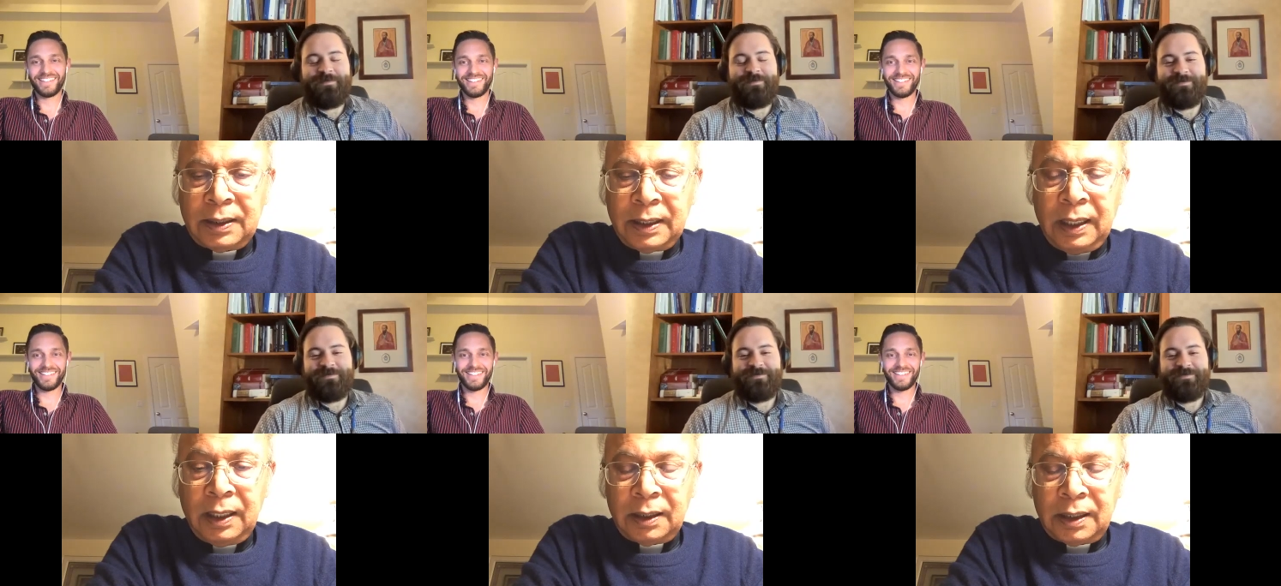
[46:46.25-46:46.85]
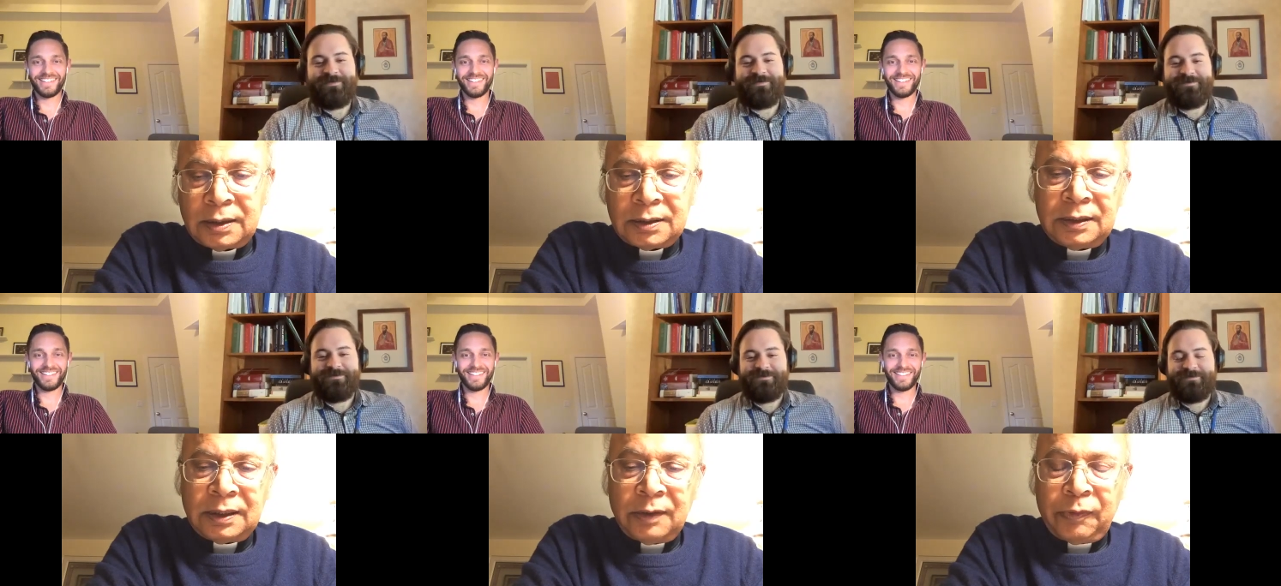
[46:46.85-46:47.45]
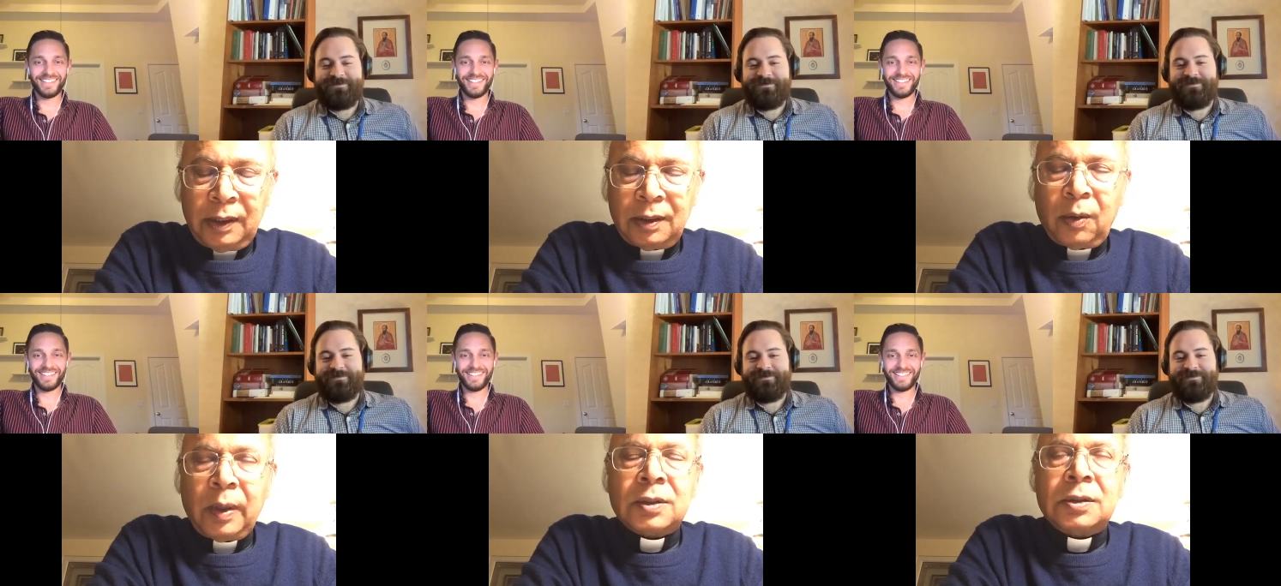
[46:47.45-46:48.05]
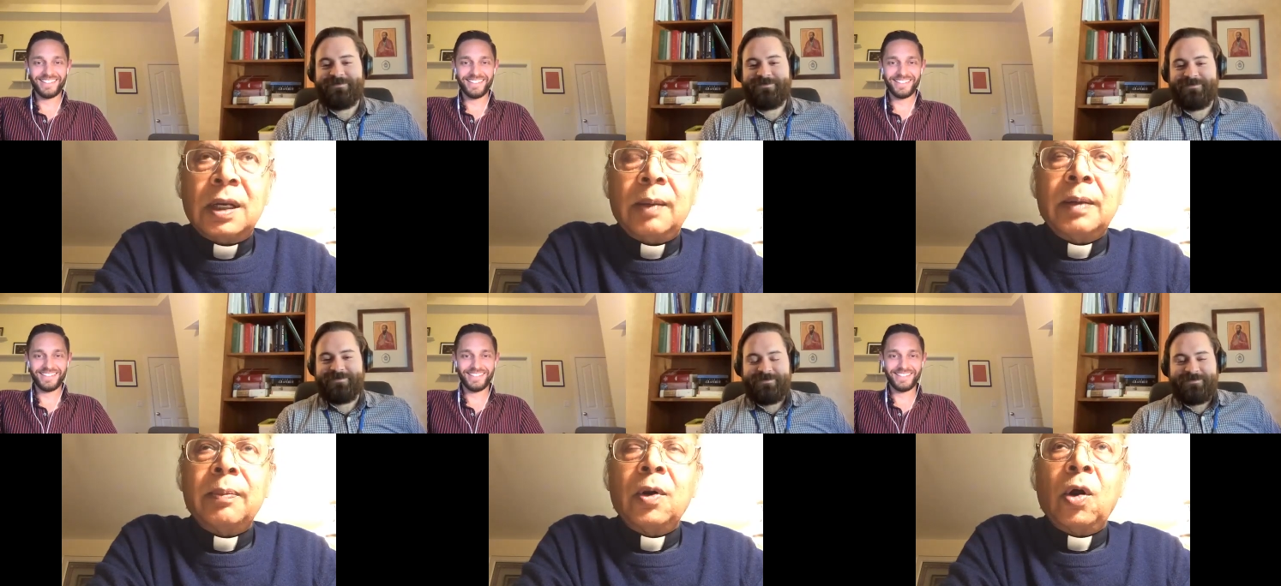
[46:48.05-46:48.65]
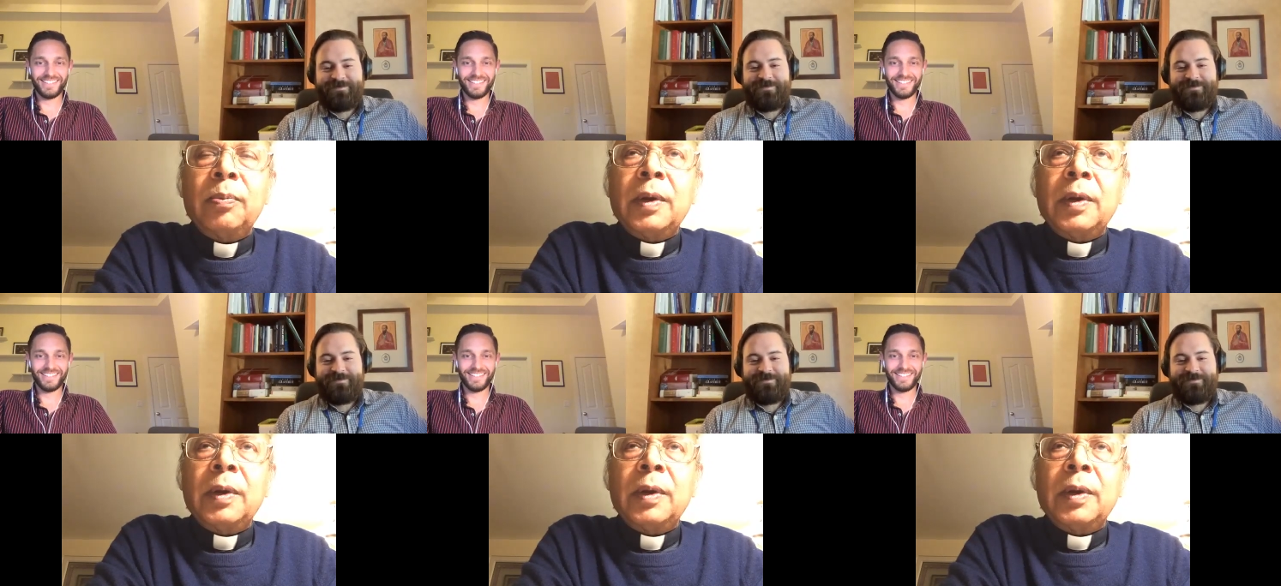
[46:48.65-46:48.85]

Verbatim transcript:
Speaker 1: Again, and this is a difficult question. I mean, not